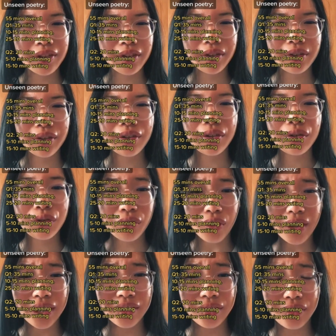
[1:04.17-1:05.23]
two, you should try
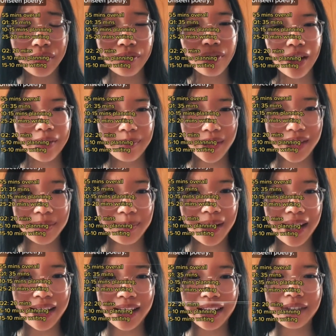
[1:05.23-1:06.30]
and do 5 minutes
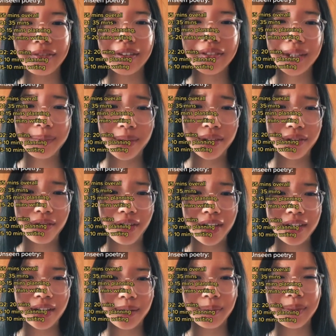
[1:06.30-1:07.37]
planning, 15 minutes
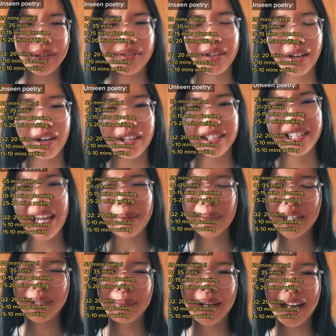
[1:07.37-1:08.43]
writing, but if you can't, 10
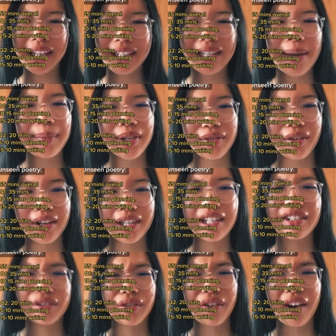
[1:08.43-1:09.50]
minutes planning, 10 minutes writing
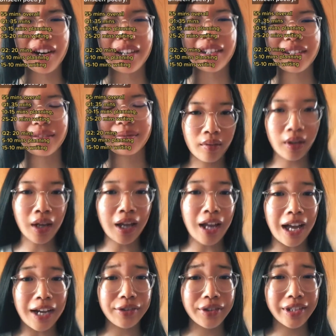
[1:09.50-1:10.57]
is alright.
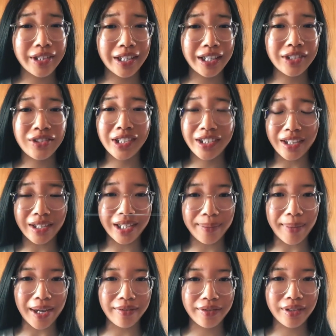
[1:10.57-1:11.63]
How to Sit GCSE
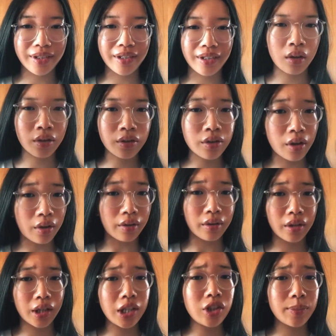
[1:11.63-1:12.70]
Maths. So,
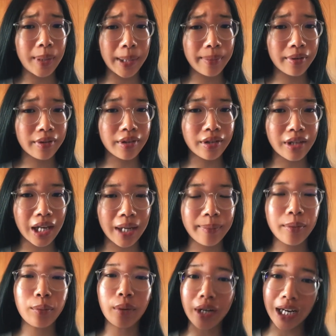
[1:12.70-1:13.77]
each paper is the same,
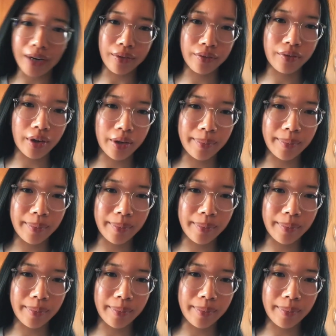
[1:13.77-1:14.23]
1 hour and 30